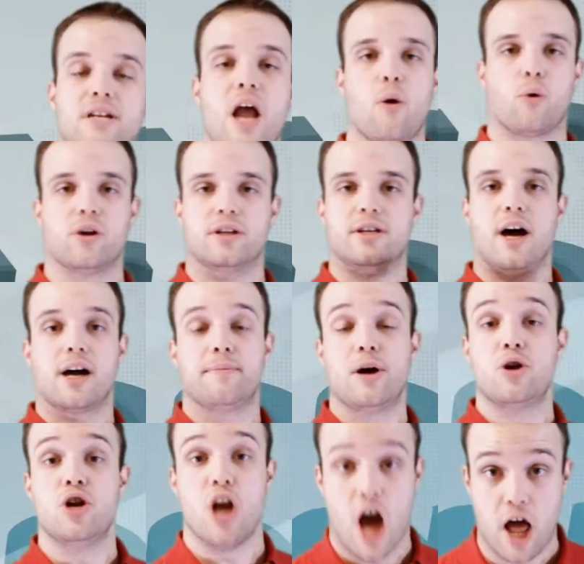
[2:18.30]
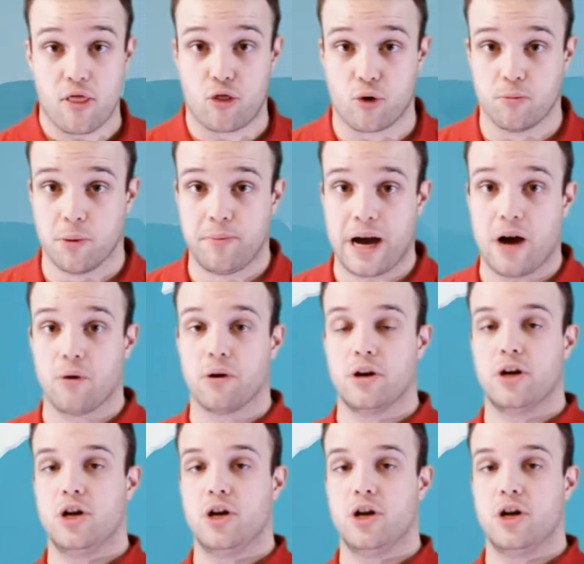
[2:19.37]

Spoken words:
Now we're going to talk about non-thermal power.